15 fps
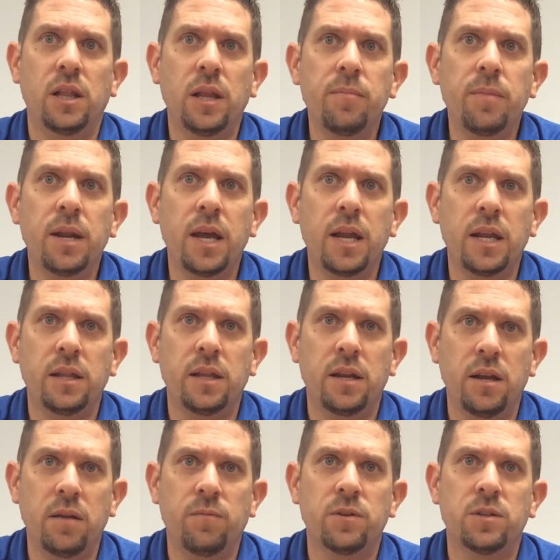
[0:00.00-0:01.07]
eliminating
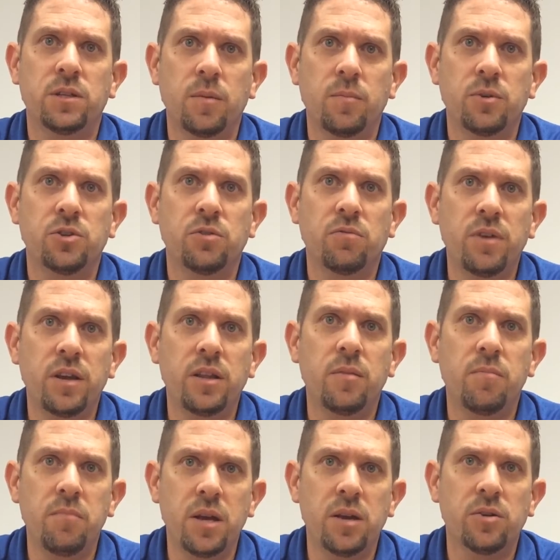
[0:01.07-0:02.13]
the need for someone to
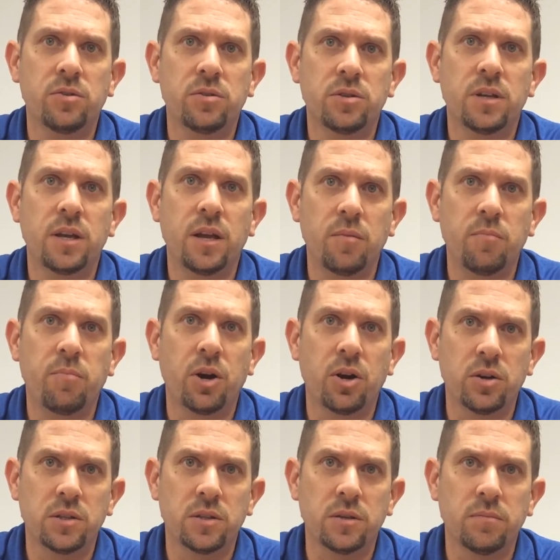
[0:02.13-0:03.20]
read the meters in
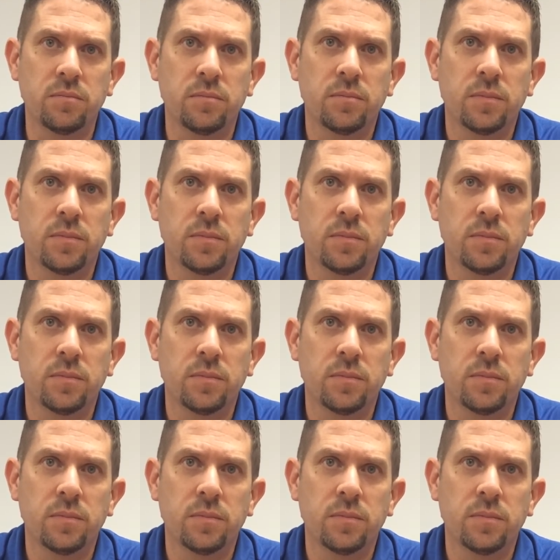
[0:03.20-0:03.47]
person.